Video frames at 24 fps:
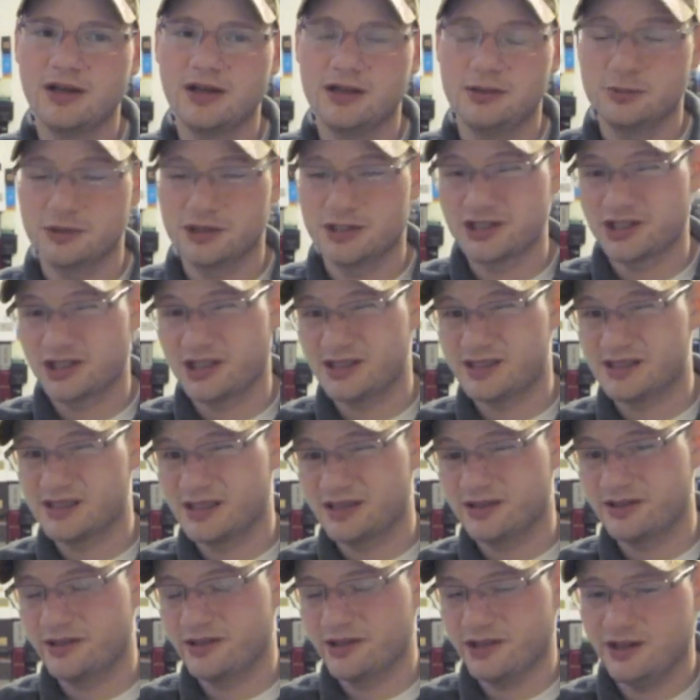which cuts
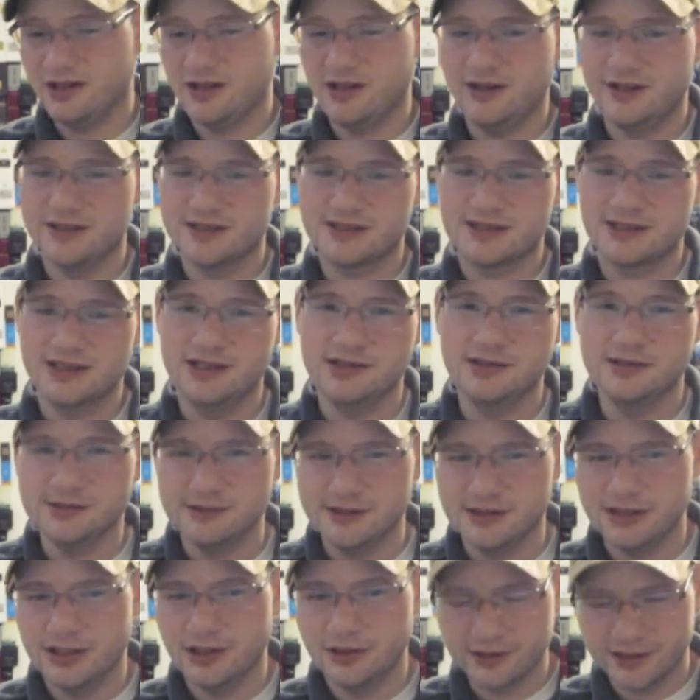down on the cost,
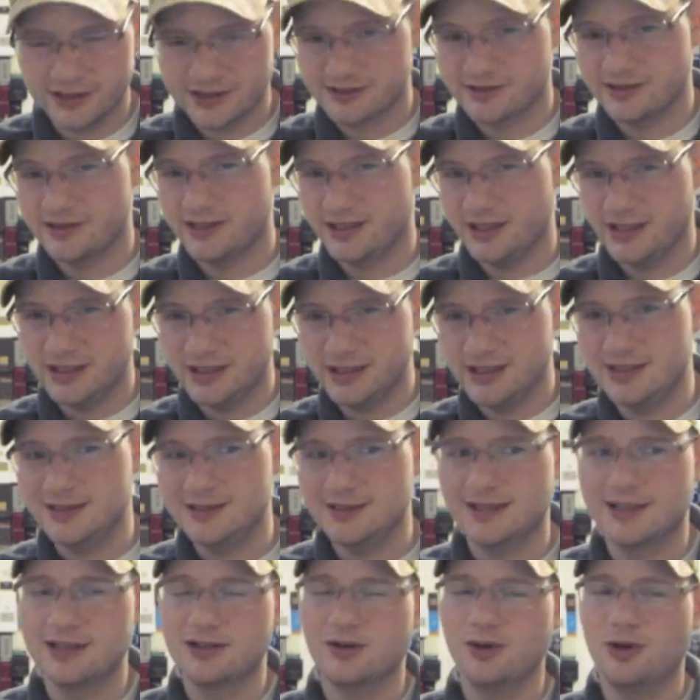and you don't necessarily need
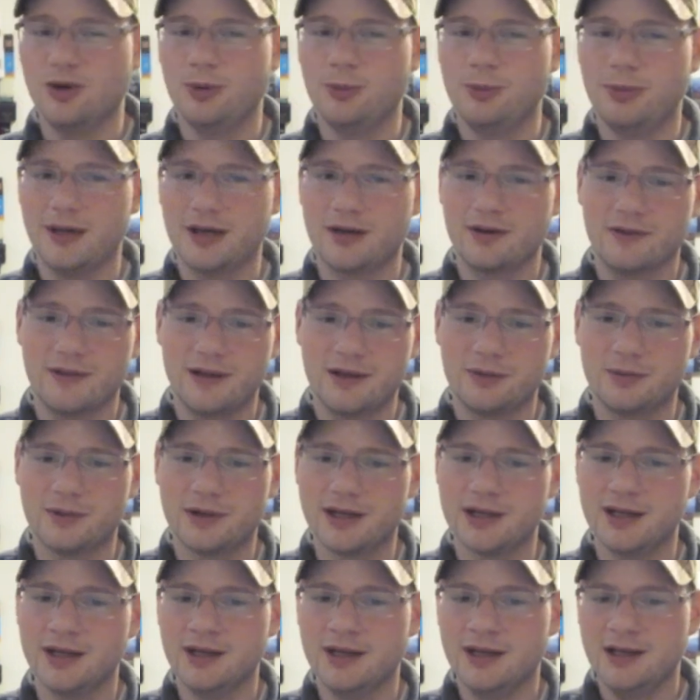to get a whole bottle that
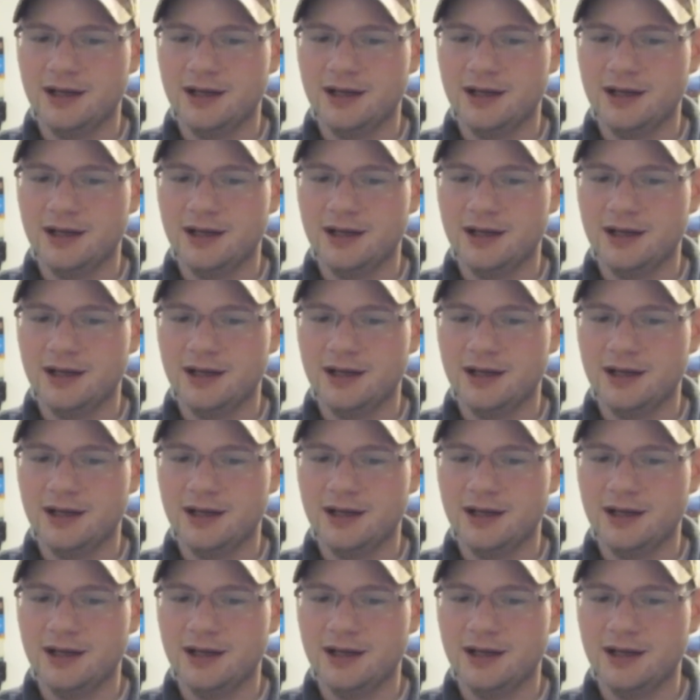way.